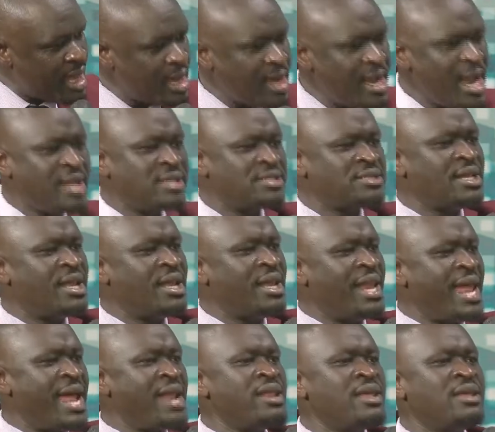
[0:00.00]
Guys,
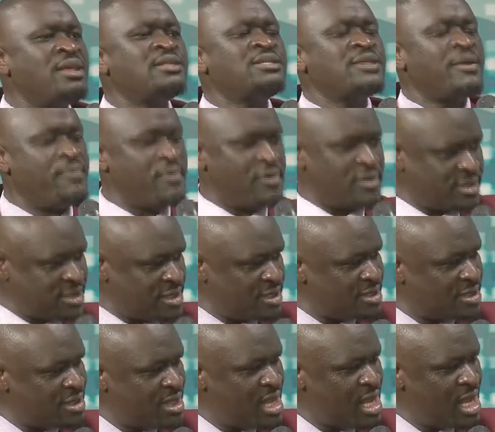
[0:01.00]
learning is a
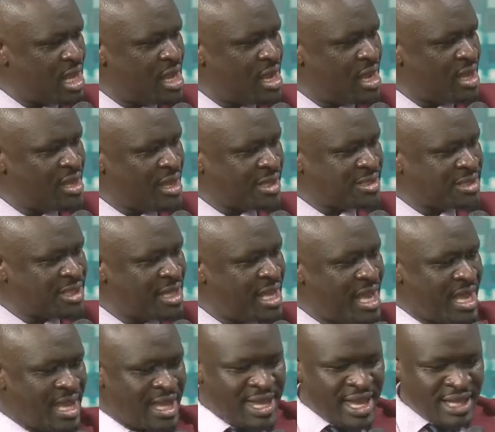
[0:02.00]
process. Yes,
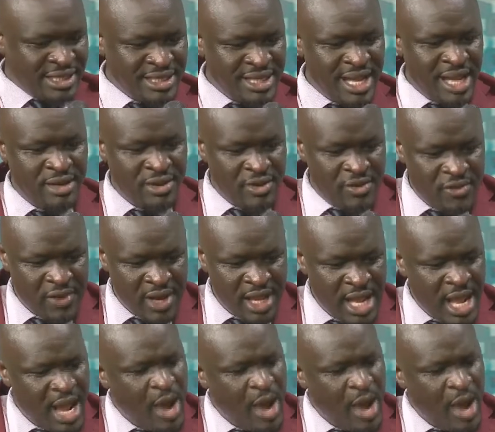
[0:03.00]
getting a degree.